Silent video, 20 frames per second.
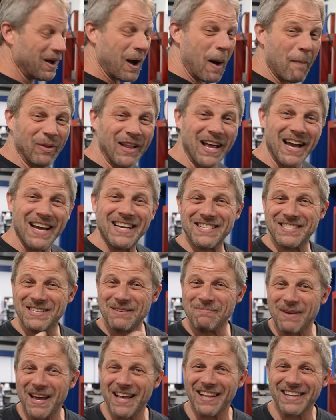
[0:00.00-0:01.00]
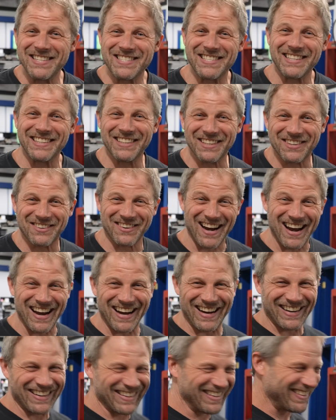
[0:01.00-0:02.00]
applies to balancing the
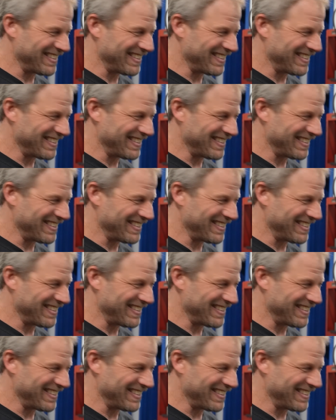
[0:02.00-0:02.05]
crank.